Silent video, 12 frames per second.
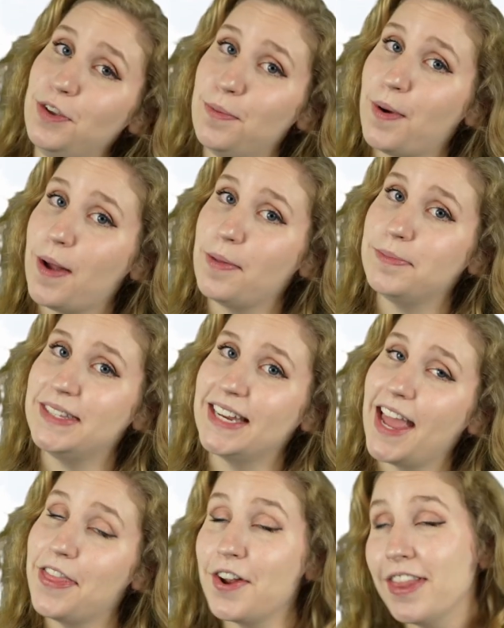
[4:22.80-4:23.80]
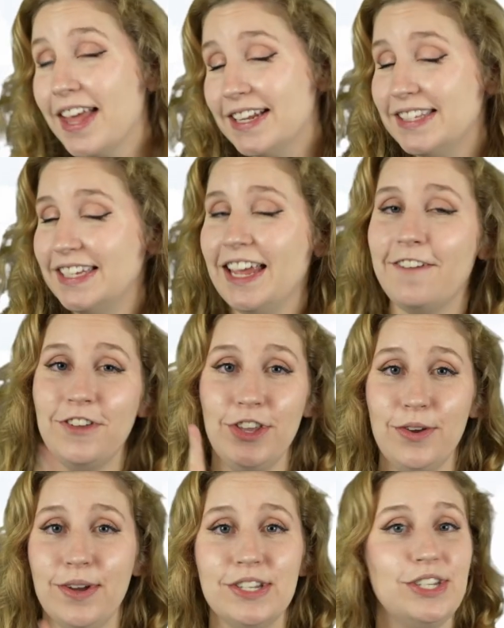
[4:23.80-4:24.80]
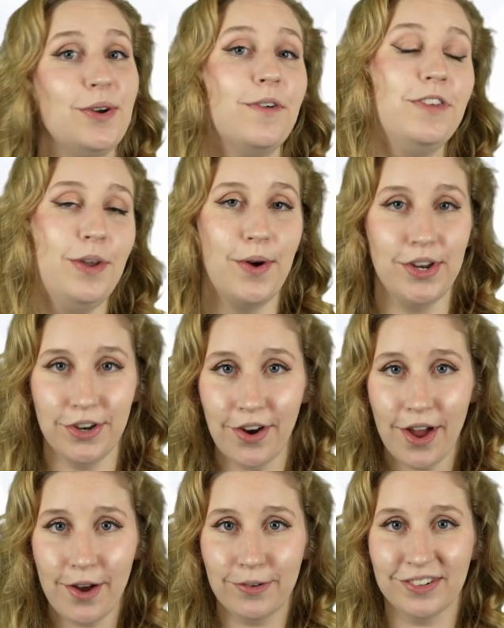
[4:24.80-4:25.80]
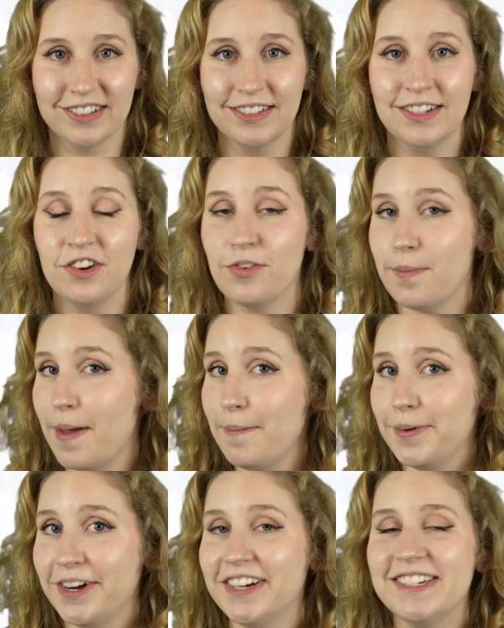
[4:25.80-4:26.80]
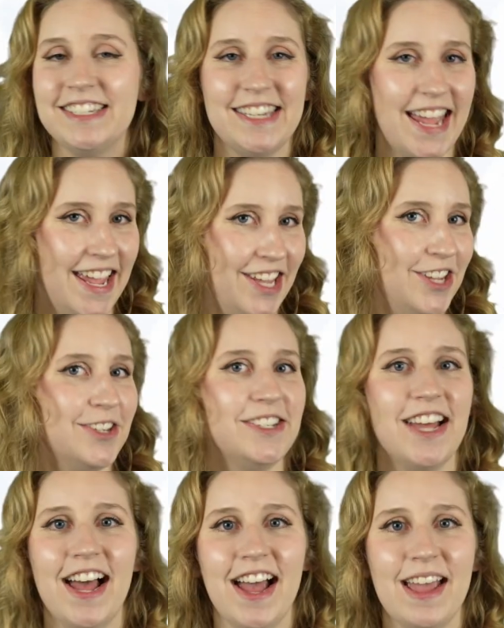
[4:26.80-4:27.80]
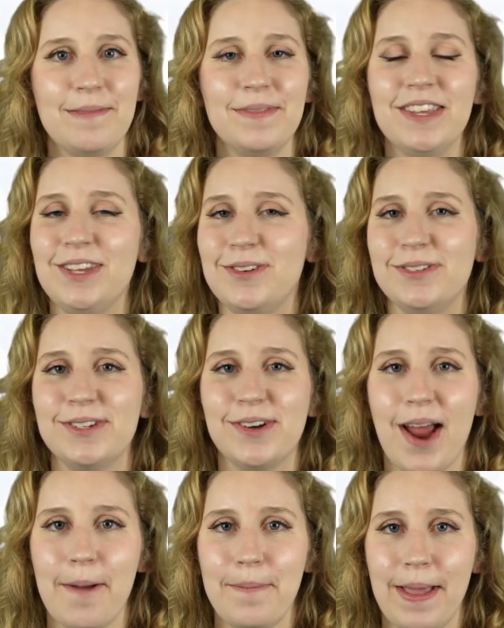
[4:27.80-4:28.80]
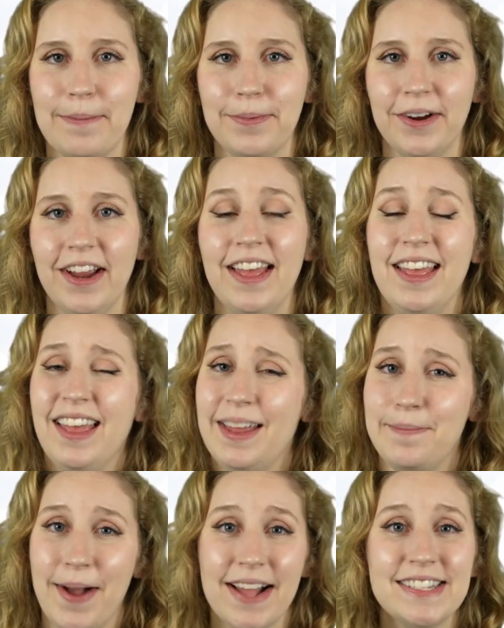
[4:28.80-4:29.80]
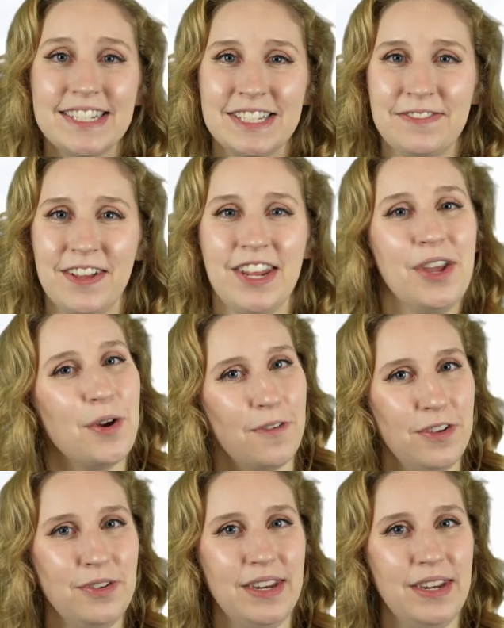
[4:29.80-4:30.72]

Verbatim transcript: few problems together, let's see if you can do a few on your own. Remember, take your time, use scrap paper, and pause this video if you